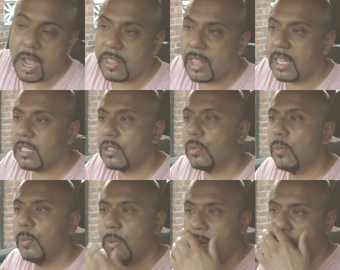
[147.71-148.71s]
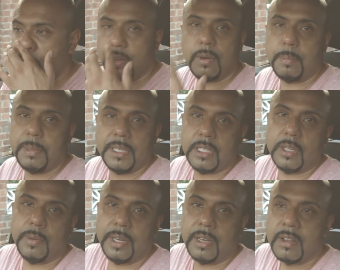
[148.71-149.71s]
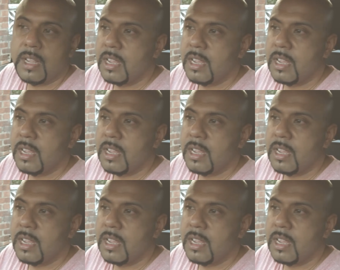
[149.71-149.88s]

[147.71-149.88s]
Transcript: and that's all you've got to be doing.